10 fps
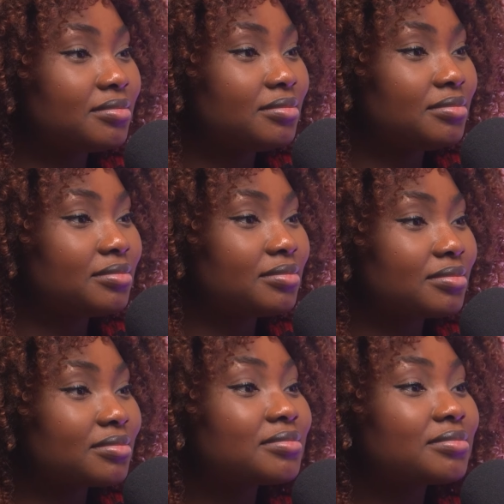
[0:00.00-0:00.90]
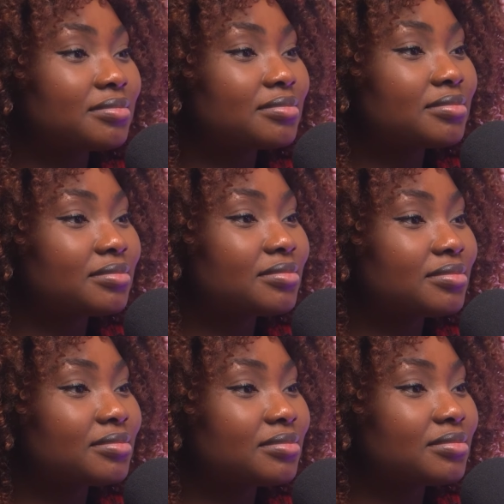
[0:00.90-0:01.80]

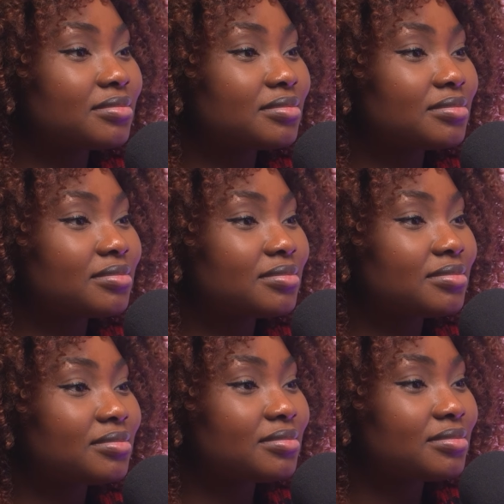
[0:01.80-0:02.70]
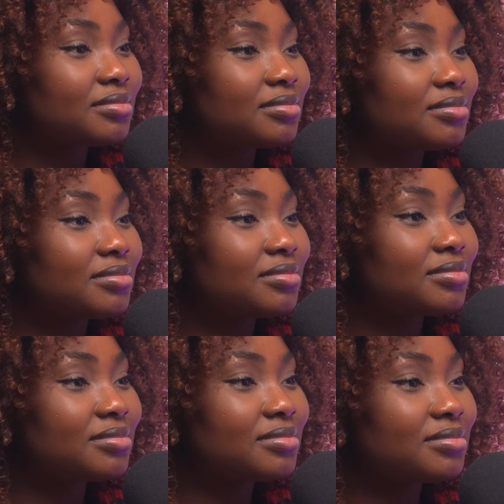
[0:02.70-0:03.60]

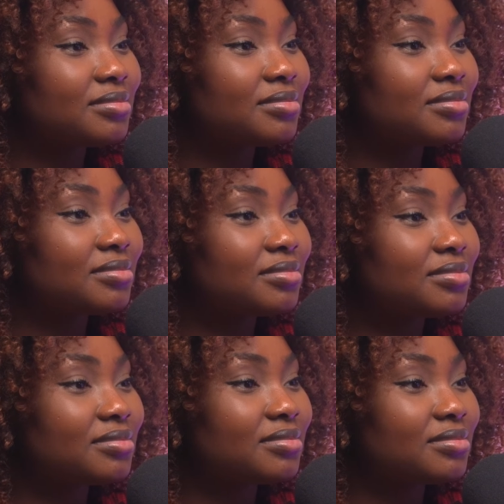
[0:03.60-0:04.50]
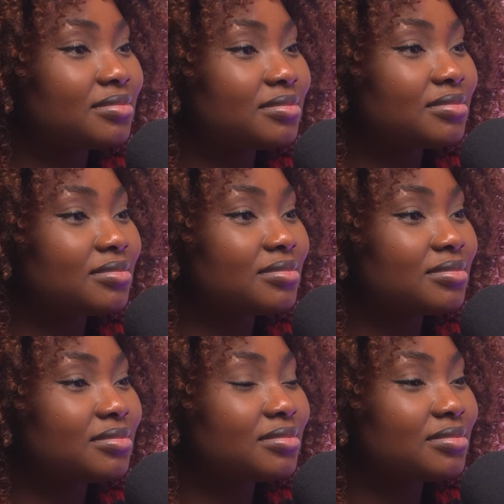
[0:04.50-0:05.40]

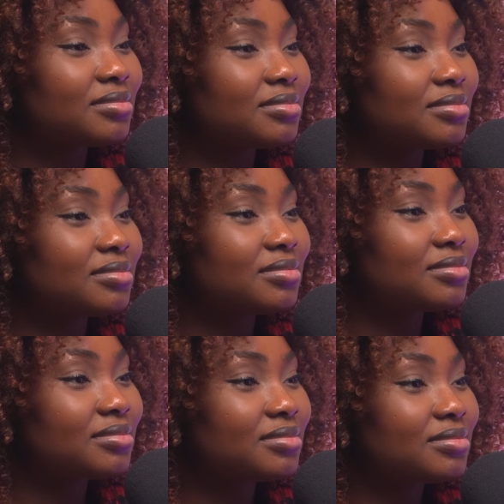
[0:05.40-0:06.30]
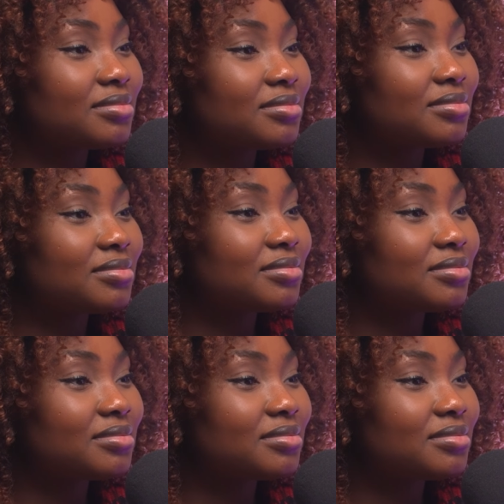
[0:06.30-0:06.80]
[no speech]